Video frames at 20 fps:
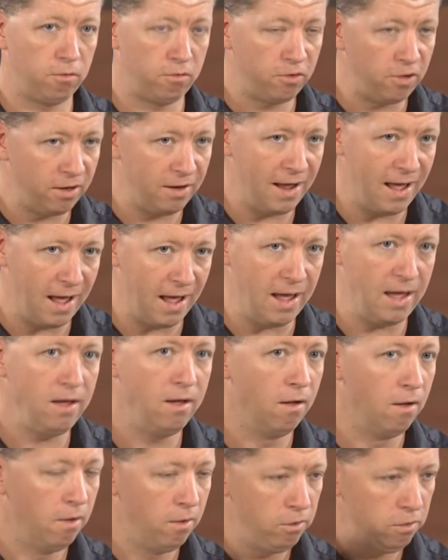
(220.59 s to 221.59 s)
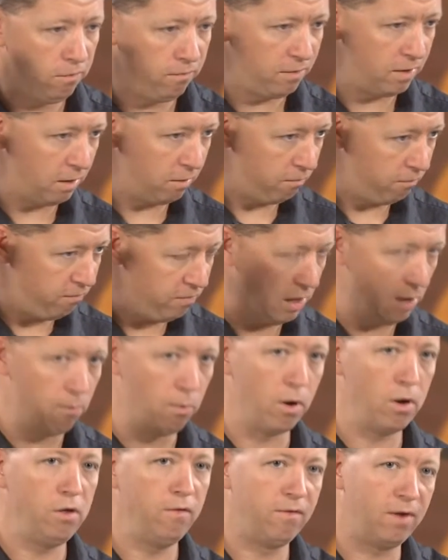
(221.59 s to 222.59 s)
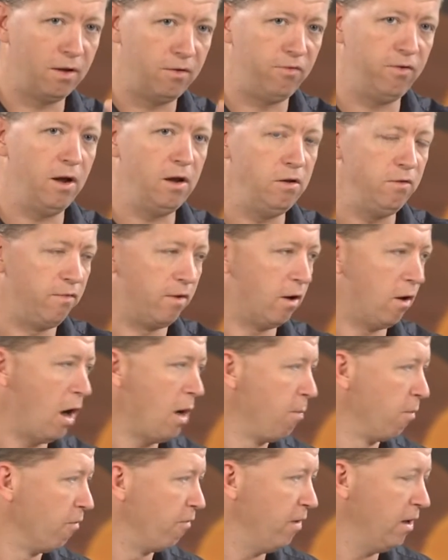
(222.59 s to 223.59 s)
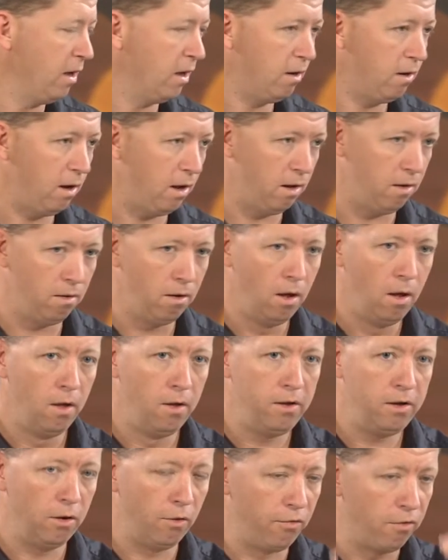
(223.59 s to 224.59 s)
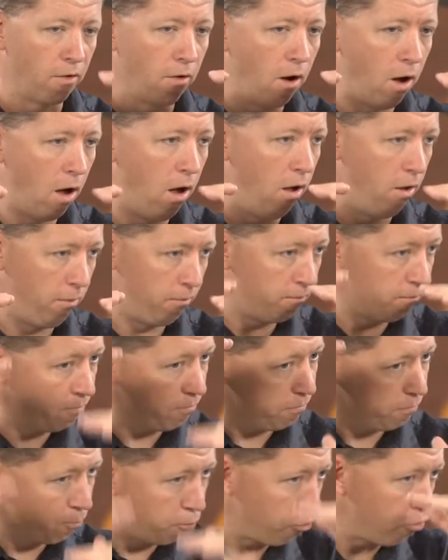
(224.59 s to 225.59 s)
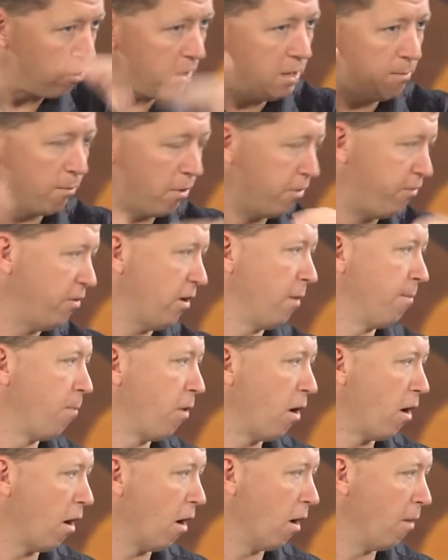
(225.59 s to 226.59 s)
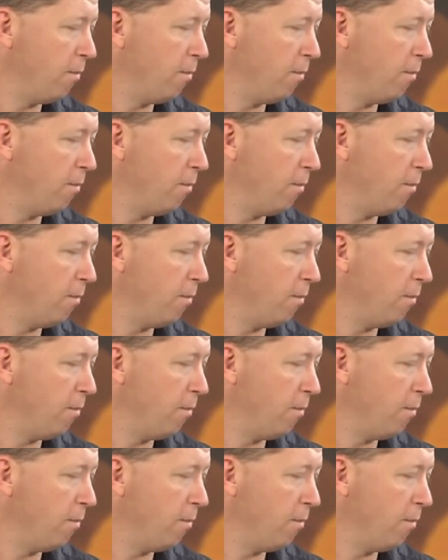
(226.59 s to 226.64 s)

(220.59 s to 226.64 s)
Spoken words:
today you've got VMware, you've got Zen, you've got Hyper-V, and they're all pretty much on par.